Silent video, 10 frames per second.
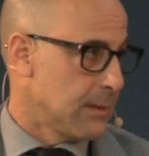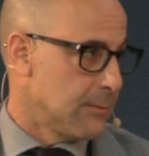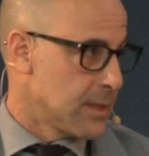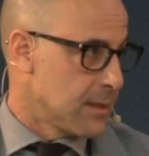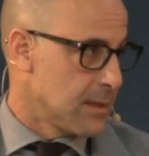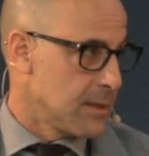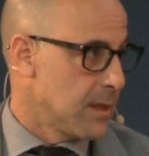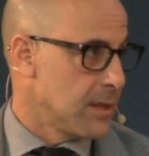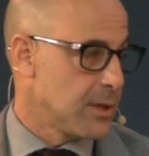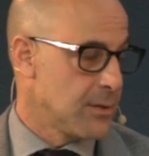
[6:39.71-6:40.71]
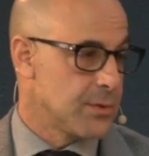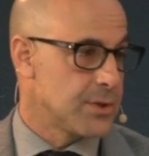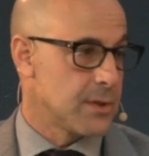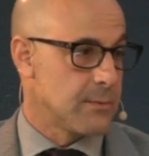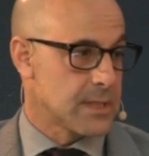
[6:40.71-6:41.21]
It wasn't a, a
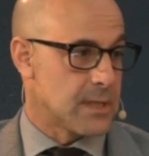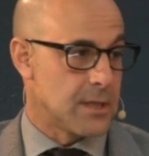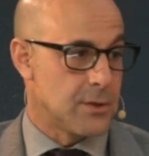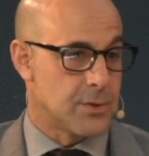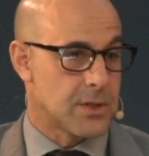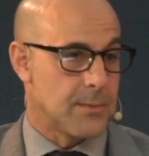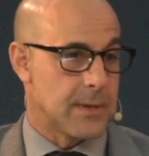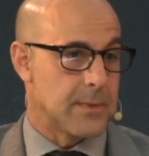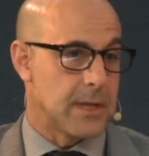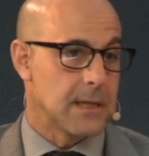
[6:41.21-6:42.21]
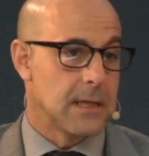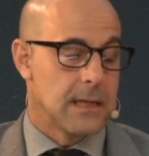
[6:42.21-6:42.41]
huge it wasn't a huge commitment.